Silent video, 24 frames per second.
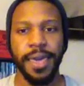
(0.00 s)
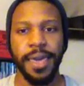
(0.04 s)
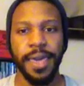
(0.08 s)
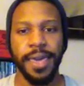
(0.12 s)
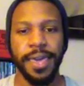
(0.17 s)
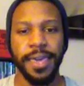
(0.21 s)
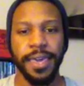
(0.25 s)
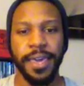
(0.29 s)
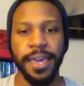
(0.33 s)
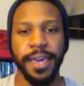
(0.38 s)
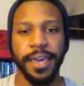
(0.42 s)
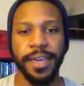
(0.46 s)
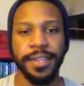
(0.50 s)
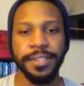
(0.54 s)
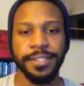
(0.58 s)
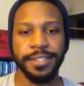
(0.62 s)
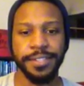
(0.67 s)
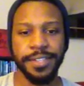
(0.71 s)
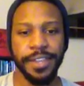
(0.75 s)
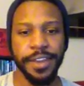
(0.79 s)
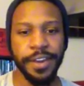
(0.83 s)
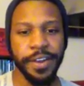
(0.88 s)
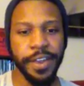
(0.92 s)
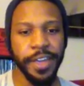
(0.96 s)
Hey guys,
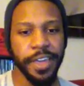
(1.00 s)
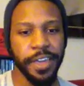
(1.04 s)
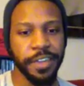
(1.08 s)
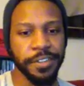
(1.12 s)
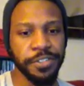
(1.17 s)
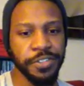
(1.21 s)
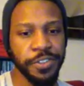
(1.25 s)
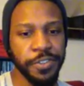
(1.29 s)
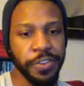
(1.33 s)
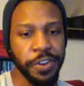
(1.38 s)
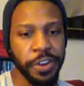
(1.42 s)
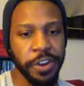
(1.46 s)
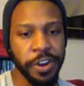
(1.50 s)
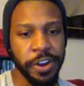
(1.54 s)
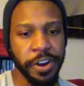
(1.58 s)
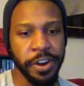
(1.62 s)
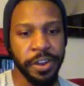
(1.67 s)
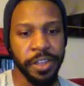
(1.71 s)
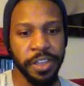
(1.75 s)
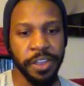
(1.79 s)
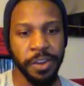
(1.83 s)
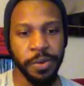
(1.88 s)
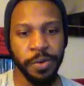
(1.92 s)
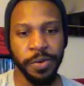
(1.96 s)
it's Harry Heck Jr.
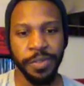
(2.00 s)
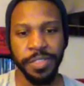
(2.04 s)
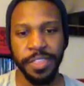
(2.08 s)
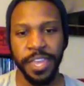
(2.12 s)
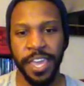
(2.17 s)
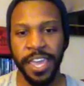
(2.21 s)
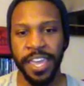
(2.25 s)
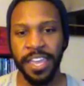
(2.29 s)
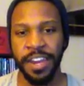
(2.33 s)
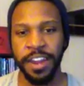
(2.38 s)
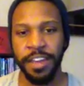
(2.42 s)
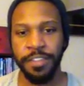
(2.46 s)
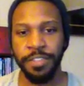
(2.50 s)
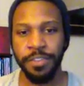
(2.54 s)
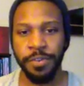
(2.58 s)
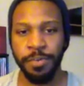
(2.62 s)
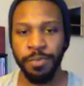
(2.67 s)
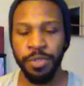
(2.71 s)
here with another